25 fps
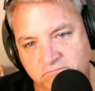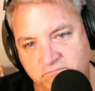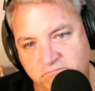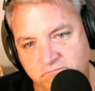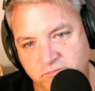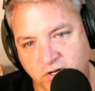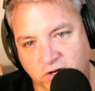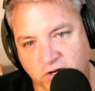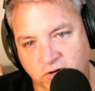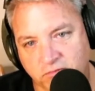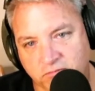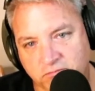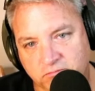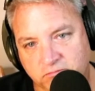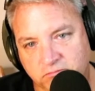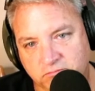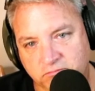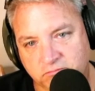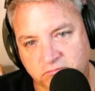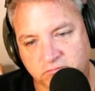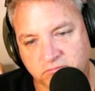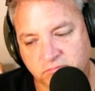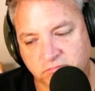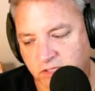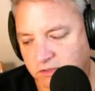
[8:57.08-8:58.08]
So,
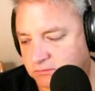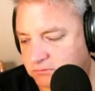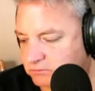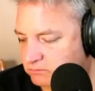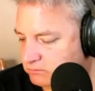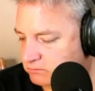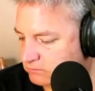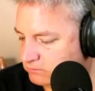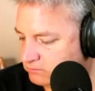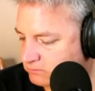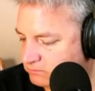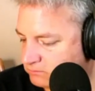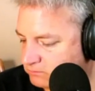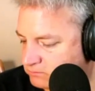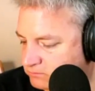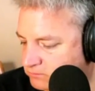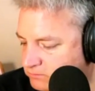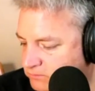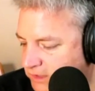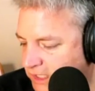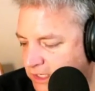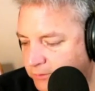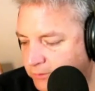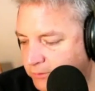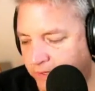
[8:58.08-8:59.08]
yeah.
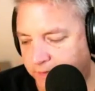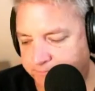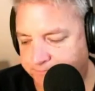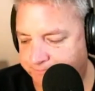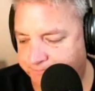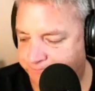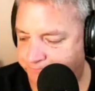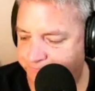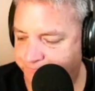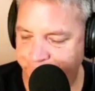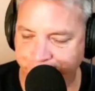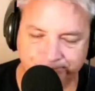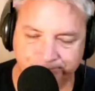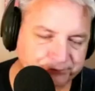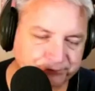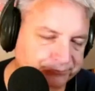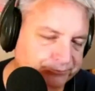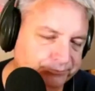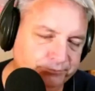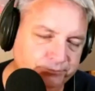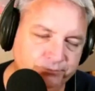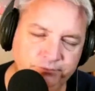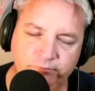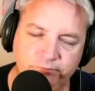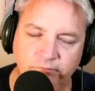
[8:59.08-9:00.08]
Anyway,
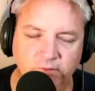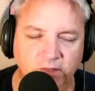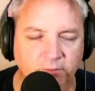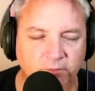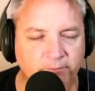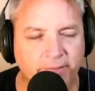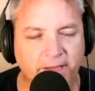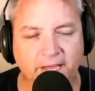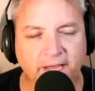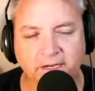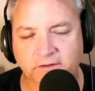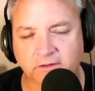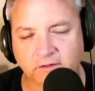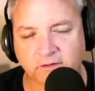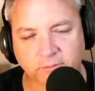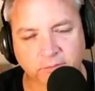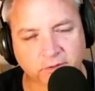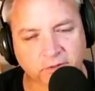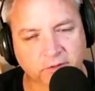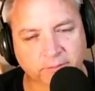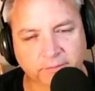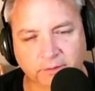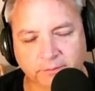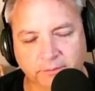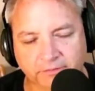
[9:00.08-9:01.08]
back to the
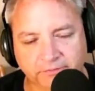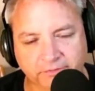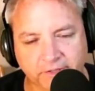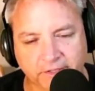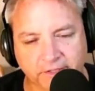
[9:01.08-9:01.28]
book of Boba